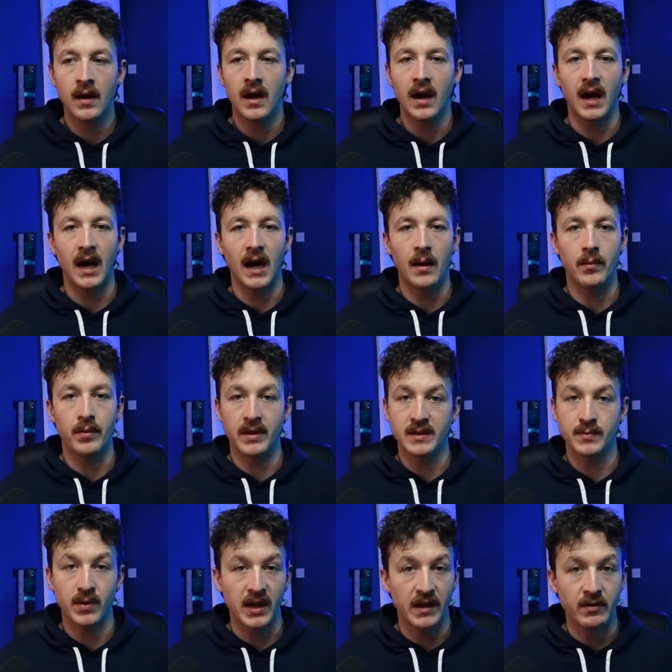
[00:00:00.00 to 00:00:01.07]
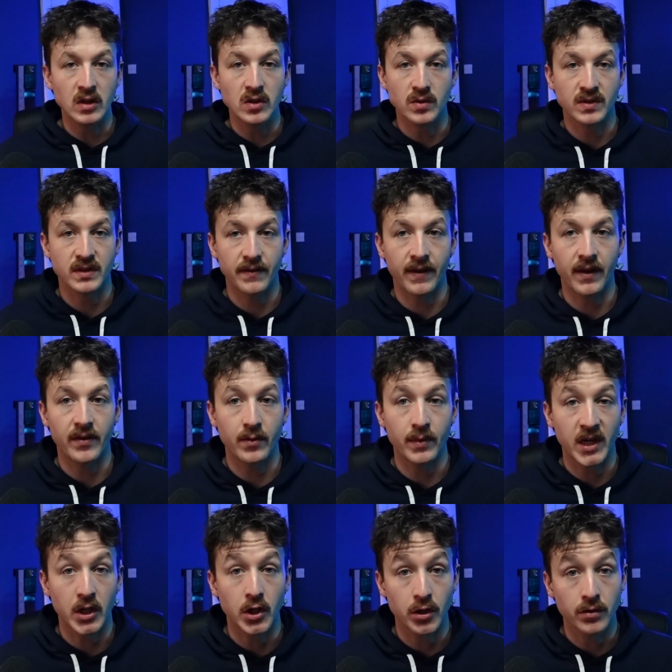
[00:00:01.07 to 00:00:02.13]
but there's plenty of useful stuff out there we
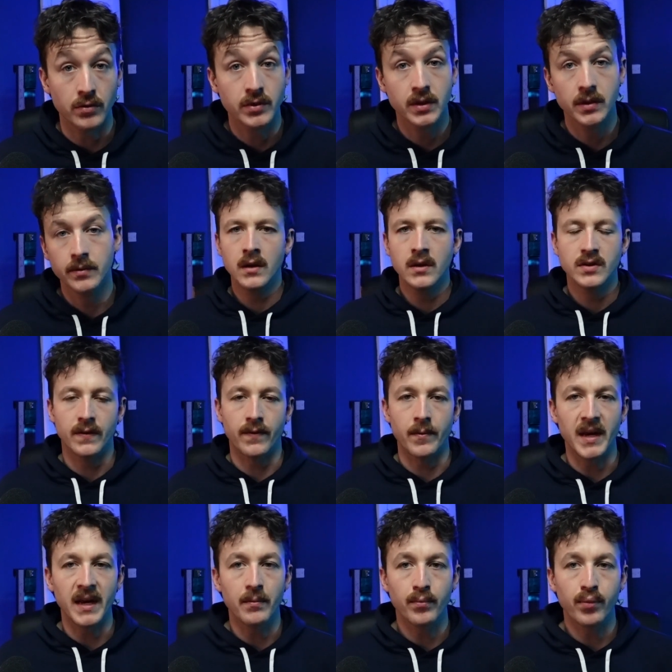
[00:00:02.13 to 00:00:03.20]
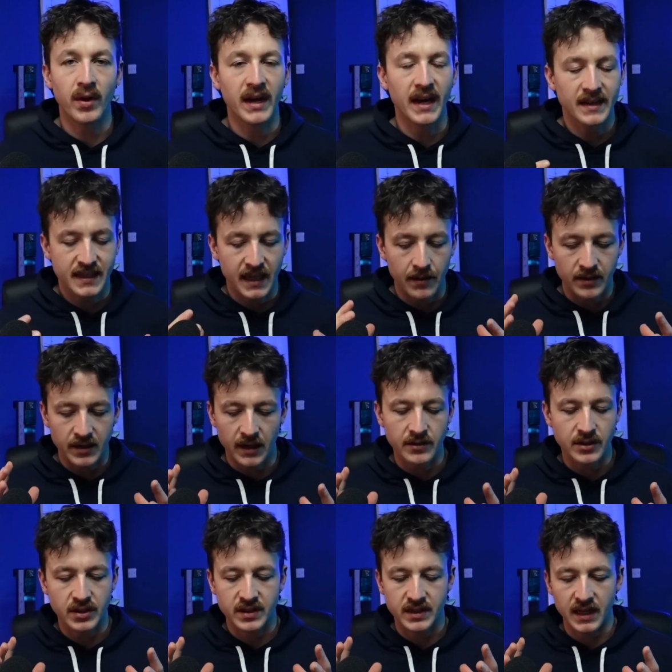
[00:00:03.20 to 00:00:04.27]
can use. So for me, plenty of time.
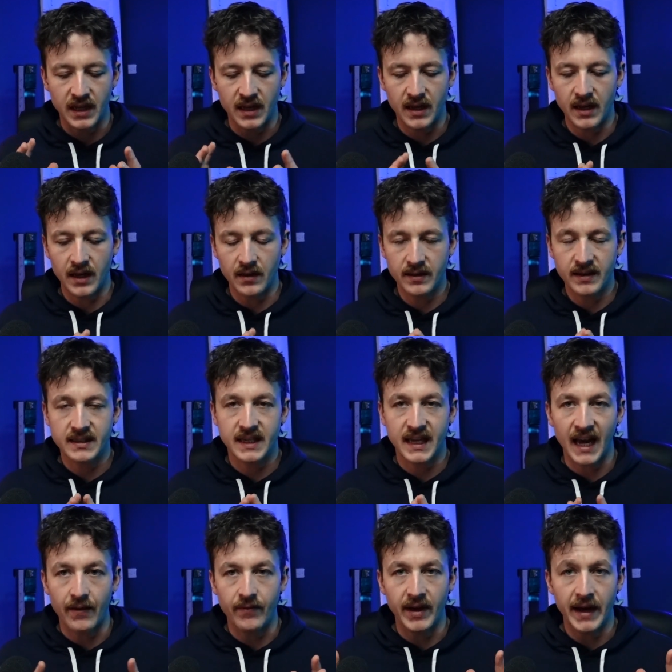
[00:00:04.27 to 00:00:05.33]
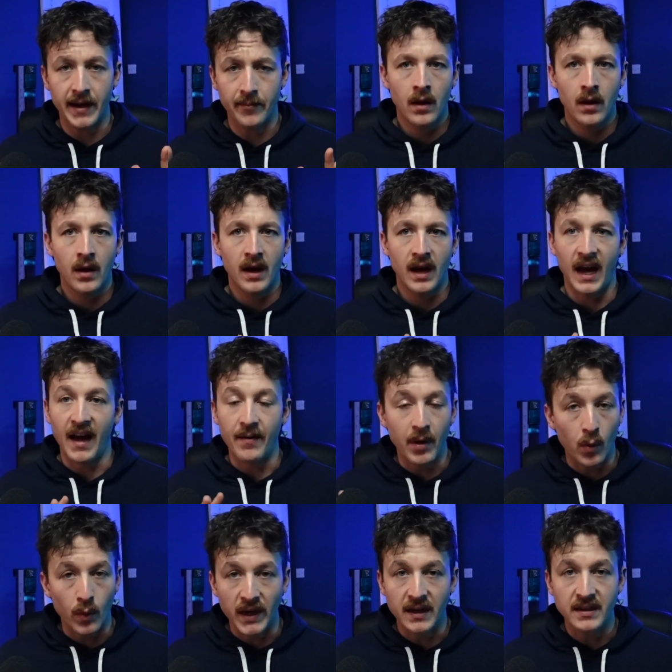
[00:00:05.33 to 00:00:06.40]
Just to caveat, I have my
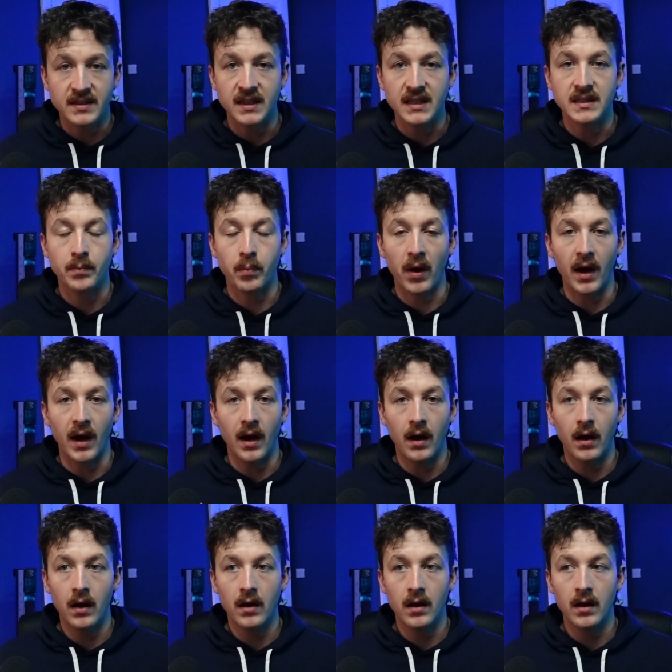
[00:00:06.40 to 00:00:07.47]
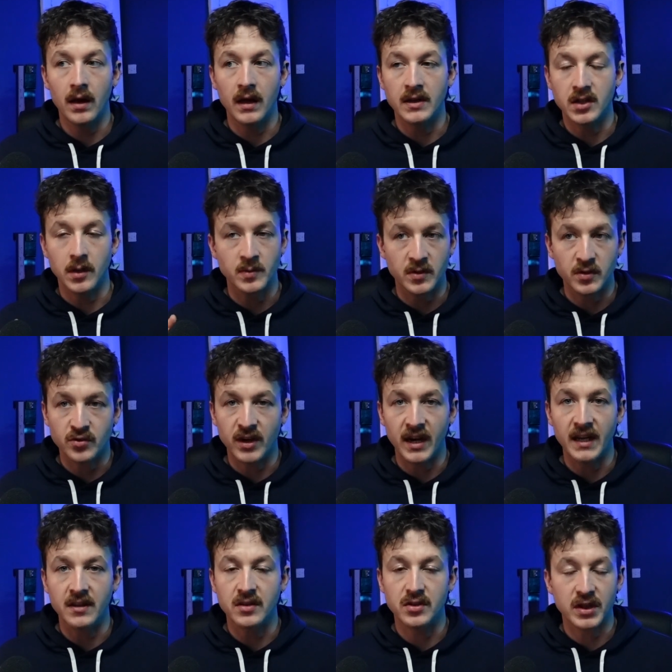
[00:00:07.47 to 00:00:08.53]
weaknesses, but in terms of
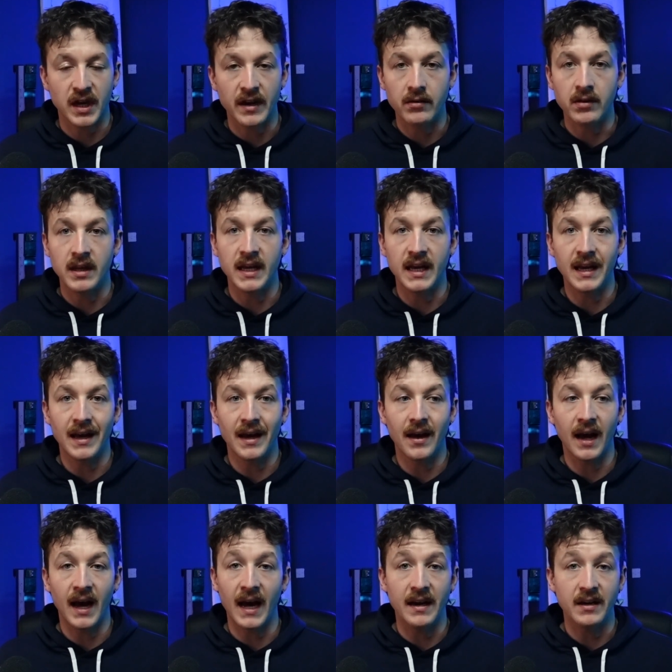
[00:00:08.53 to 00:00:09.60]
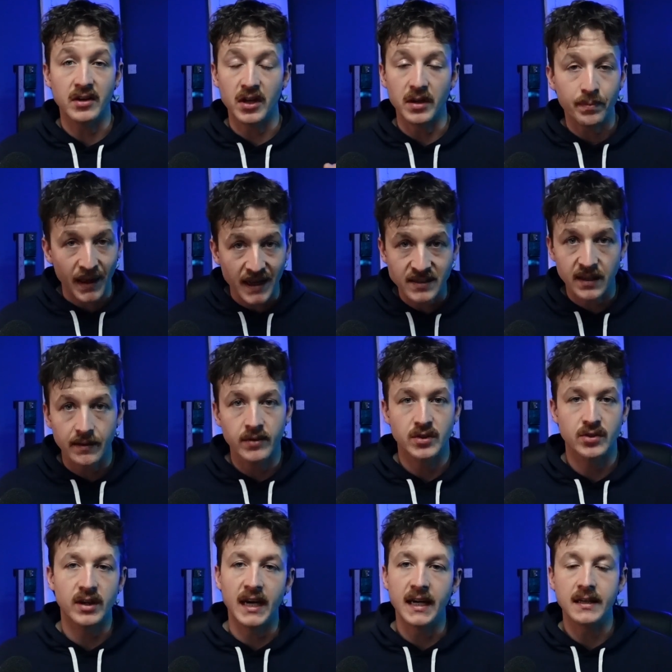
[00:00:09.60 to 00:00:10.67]
strengths, generally, I had good base level
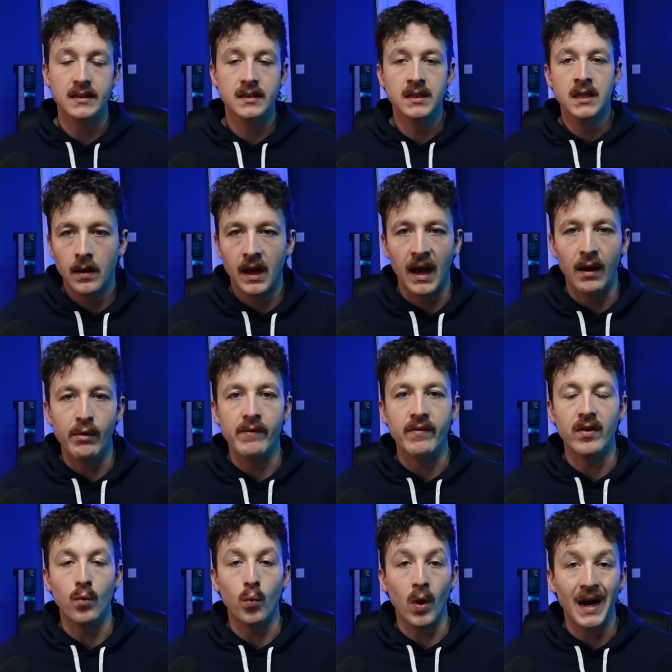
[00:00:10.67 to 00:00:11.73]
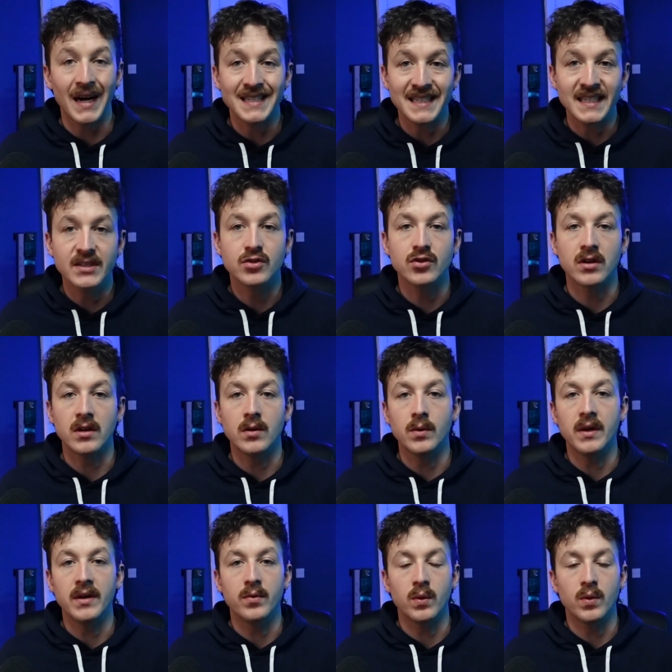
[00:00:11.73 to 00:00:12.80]
strength. However, what I did struggle
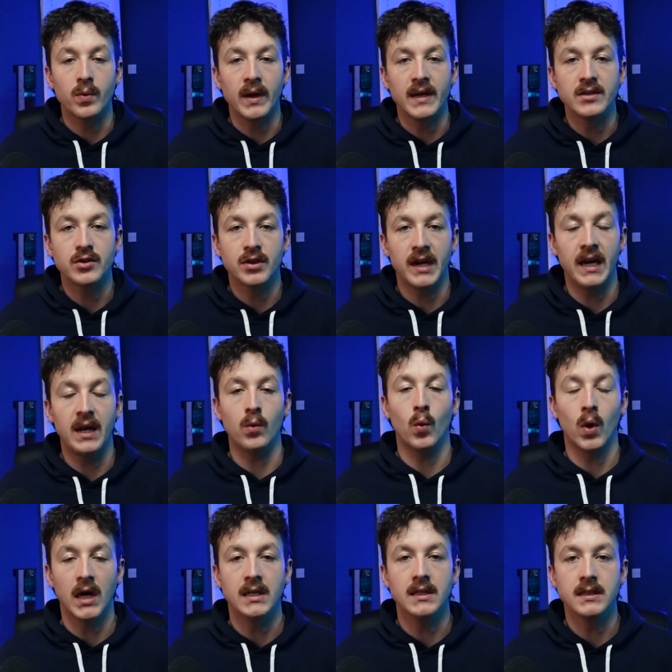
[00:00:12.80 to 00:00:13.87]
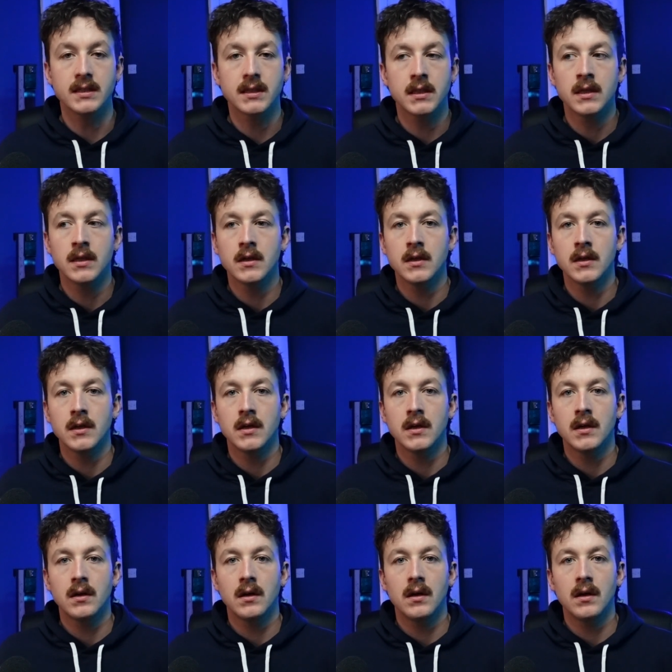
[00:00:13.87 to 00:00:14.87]
with weights training was